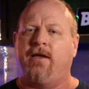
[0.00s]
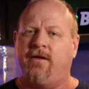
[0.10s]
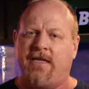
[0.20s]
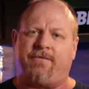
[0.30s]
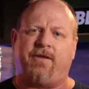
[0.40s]
you
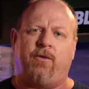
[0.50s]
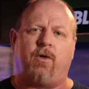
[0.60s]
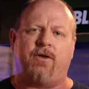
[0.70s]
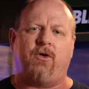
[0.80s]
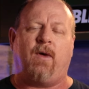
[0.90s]
definitely
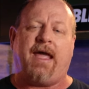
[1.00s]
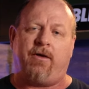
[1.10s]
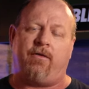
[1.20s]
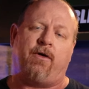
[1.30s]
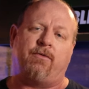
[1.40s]
want to
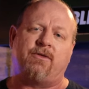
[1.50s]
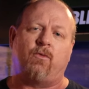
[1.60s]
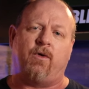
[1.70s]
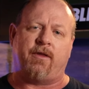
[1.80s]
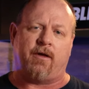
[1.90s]
handle those
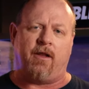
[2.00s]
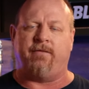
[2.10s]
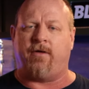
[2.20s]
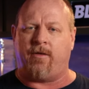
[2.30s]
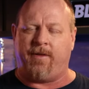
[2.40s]
with a
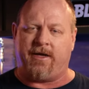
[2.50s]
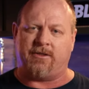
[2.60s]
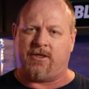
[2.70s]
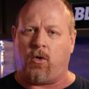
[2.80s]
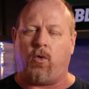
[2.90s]
glove on
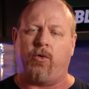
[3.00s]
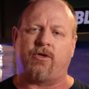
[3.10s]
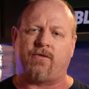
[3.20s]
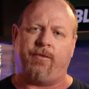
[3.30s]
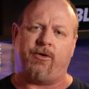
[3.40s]
because the
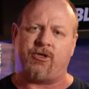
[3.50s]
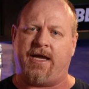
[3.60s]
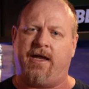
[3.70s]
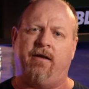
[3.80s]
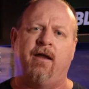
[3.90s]
oils from your
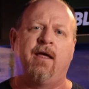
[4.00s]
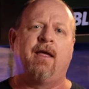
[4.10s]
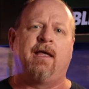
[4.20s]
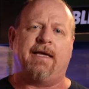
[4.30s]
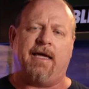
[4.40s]
skin
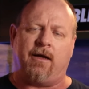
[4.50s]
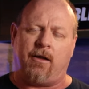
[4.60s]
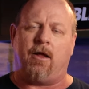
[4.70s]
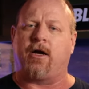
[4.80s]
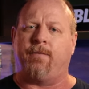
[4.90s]
can
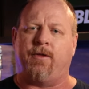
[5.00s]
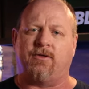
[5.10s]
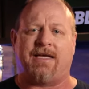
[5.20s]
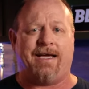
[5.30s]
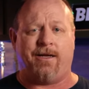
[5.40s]
clog up
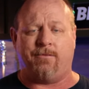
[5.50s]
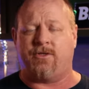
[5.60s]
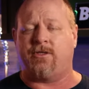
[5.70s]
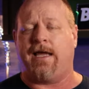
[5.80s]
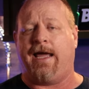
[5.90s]
those
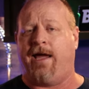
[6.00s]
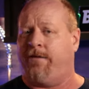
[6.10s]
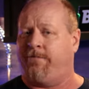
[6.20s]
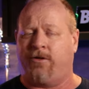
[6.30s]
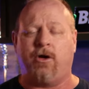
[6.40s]
items
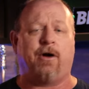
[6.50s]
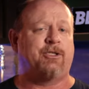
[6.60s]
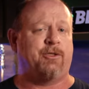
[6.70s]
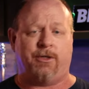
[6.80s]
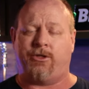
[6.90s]
and
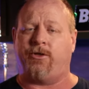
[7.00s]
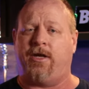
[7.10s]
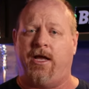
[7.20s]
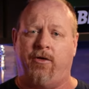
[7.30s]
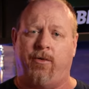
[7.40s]
cause you issues
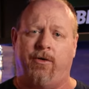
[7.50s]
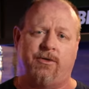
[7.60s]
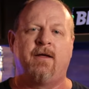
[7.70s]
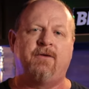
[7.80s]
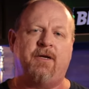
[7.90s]
down the road.
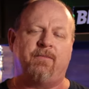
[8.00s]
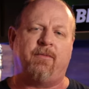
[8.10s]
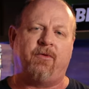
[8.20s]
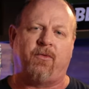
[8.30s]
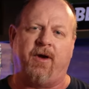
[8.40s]
Tip
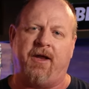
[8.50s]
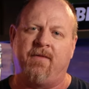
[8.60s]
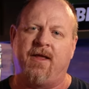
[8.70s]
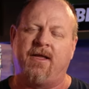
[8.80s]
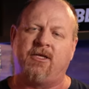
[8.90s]
number three,
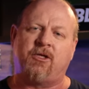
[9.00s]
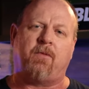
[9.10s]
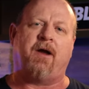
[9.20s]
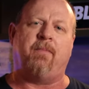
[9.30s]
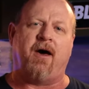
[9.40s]

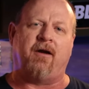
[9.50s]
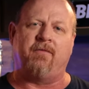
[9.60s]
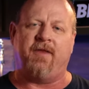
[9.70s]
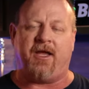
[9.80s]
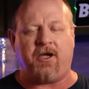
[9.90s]
spray
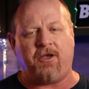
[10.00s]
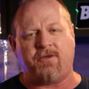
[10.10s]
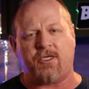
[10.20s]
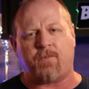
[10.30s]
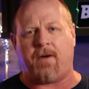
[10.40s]
bottle. Now you can
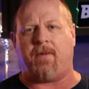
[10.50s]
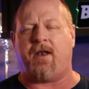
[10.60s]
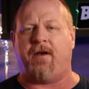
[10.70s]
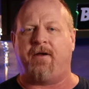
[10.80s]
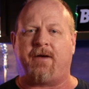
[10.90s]
use a spray
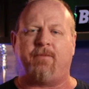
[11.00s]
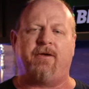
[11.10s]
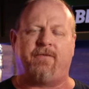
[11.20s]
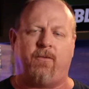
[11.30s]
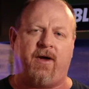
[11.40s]
bottle in a couple
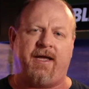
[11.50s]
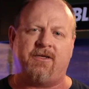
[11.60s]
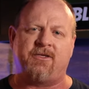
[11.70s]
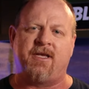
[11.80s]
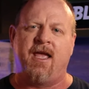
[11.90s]
different
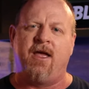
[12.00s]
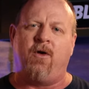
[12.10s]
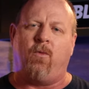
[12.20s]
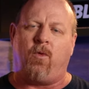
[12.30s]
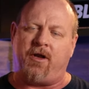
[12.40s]
ways.
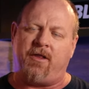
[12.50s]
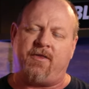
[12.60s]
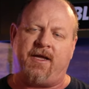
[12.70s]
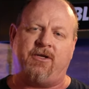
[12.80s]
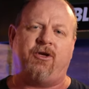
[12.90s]
One of the
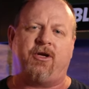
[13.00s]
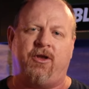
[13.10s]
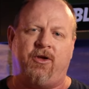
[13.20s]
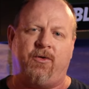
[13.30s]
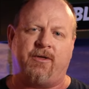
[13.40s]
things you
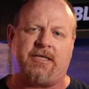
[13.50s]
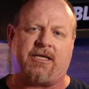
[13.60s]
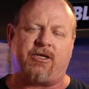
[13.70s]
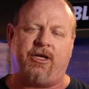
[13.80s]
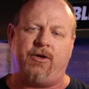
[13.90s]
can do is
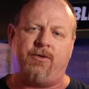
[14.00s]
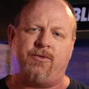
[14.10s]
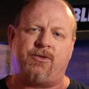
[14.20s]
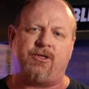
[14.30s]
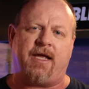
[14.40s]
actually
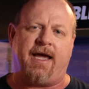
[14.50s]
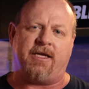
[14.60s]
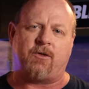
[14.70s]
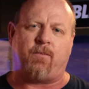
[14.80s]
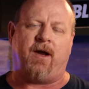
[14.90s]
use
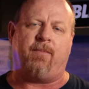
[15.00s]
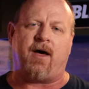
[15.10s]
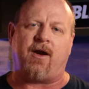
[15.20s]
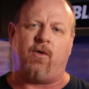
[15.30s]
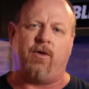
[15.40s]
a spray
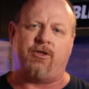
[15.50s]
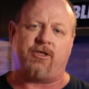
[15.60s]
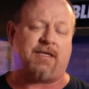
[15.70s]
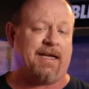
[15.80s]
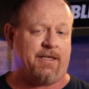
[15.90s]
bottle with
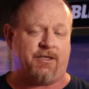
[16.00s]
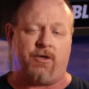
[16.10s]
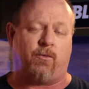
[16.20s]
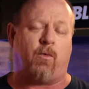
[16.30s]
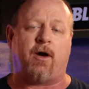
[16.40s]
just like
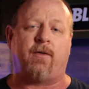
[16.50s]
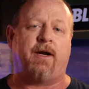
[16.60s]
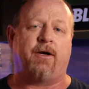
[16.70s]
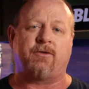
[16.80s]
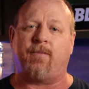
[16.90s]
distilled water
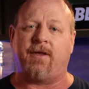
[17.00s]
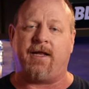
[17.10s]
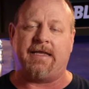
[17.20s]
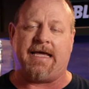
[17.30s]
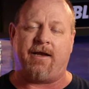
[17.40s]
in it or something
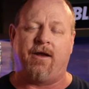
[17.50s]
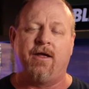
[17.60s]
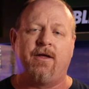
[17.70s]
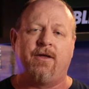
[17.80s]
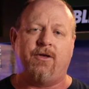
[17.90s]
like that
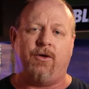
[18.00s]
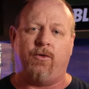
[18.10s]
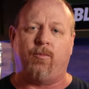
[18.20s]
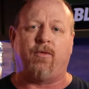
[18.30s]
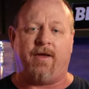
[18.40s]

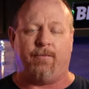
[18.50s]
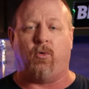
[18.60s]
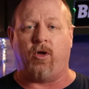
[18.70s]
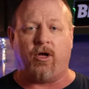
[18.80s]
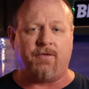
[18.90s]
to prevent
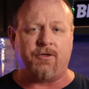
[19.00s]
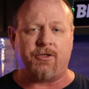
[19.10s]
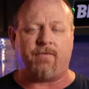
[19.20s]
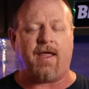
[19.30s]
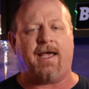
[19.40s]

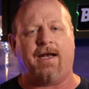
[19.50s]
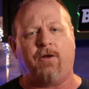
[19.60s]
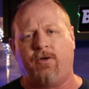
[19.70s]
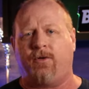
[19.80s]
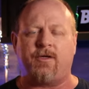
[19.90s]
boilovers. And I
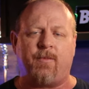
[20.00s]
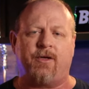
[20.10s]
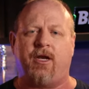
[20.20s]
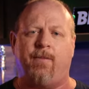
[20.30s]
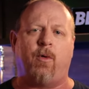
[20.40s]
don't do it as
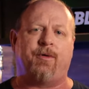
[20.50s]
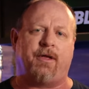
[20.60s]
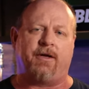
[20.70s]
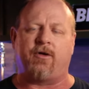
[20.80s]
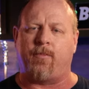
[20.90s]
much anymore with
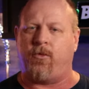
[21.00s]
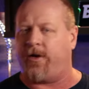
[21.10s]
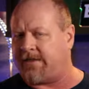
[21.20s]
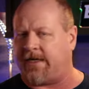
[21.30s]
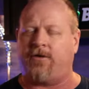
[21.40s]
electric brewing
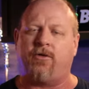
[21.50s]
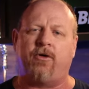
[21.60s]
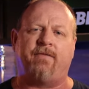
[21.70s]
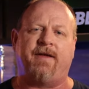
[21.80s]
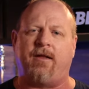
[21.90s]
because I can turn
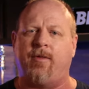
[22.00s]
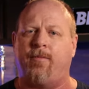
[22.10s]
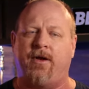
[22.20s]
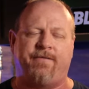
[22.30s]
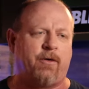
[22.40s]
off the
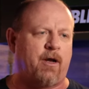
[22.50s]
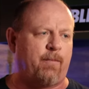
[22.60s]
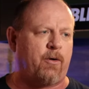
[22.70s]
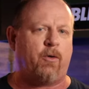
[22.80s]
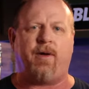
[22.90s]
element. But if you're on
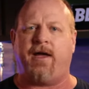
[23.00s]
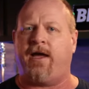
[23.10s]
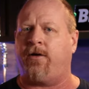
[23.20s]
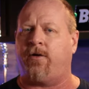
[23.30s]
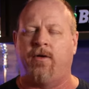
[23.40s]
a
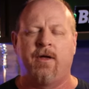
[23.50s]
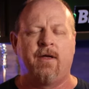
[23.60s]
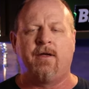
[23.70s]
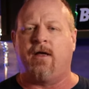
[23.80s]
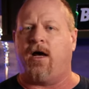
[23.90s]
propane or
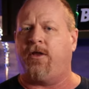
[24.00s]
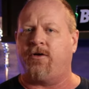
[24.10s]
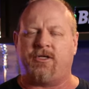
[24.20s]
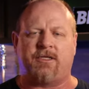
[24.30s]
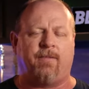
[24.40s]
other
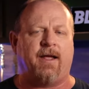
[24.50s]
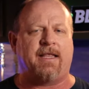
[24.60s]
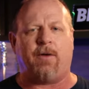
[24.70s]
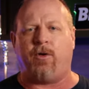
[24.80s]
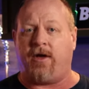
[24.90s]
system like
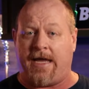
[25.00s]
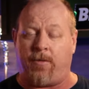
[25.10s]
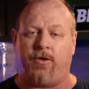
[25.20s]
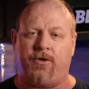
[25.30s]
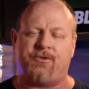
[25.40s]
that where you
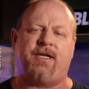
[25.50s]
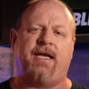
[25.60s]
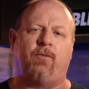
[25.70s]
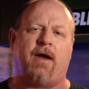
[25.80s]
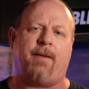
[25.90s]
can't reduce the
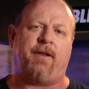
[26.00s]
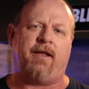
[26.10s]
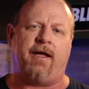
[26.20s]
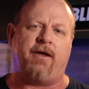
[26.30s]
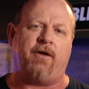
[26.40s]
heat rapidly
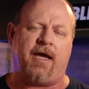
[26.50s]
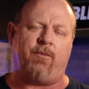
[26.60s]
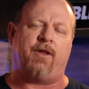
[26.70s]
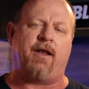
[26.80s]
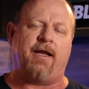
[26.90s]
like you
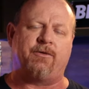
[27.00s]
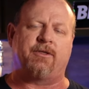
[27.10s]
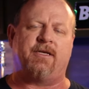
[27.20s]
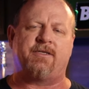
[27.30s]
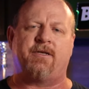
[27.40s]
can with an
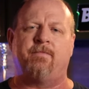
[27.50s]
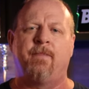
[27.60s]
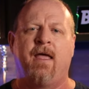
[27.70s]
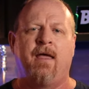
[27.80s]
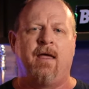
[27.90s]
electric system,
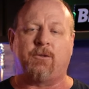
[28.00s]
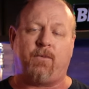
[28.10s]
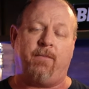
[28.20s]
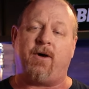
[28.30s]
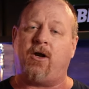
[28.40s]
a
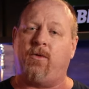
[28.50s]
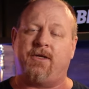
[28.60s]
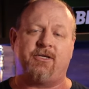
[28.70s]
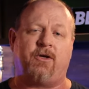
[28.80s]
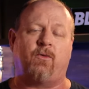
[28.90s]
spray bottle with
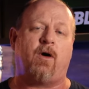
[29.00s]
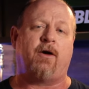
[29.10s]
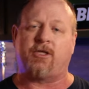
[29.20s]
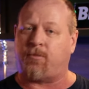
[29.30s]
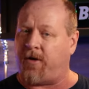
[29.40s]
distilled
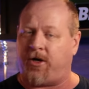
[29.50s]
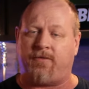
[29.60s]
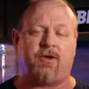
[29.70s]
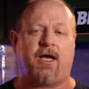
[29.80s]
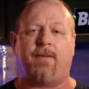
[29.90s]
water sprayed
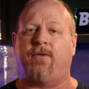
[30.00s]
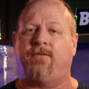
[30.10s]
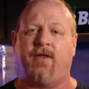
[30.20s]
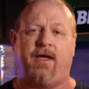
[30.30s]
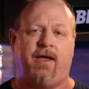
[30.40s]
over top
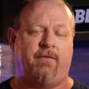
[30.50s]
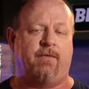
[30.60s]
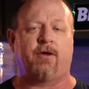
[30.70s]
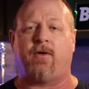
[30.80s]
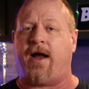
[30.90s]
of the,
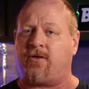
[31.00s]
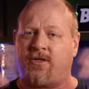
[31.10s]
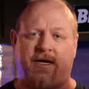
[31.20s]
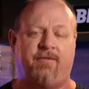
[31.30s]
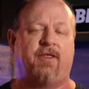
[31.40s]
the
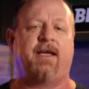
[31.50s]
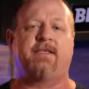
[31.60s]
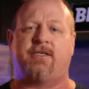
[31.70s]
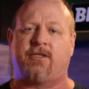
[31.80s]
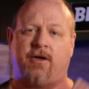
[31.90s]
krausen and everything
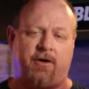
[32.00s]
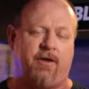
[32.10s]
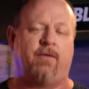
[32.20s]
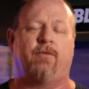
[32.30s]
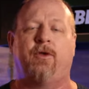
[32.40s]
as it's starting
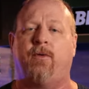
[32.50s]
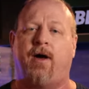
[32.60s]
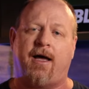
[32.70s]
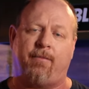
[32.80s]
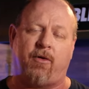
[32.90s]
to do a
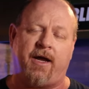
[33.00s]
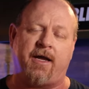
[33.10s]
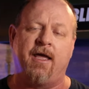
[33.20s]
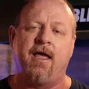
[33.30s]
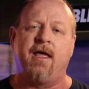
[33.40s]
hot
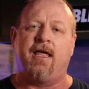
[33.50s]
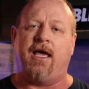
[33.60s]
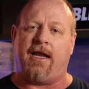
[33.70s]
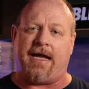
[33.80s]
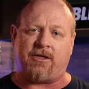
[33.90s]
break,
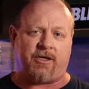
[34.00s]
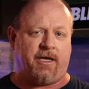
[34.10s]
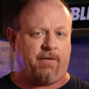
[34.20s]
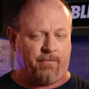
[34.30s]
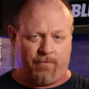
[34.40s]
it'll
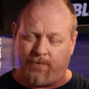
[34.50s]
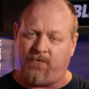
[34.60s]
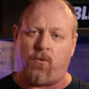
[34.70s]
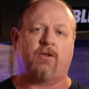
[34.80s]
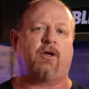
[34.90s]
actually
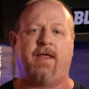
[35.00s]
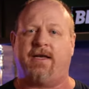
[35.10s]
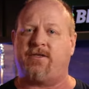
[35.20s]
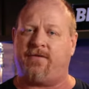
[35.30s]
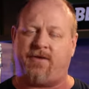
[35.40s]
force all
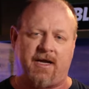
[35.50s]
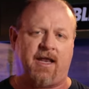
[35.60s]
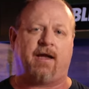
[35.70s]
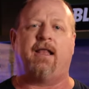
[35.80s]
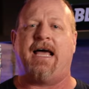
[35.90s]
that stuff to
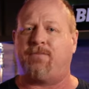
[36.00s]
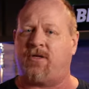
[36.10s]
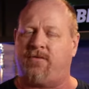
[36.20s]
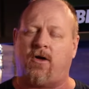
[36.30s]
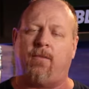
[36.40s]
kind of collapse
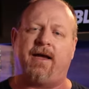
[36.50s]
and fall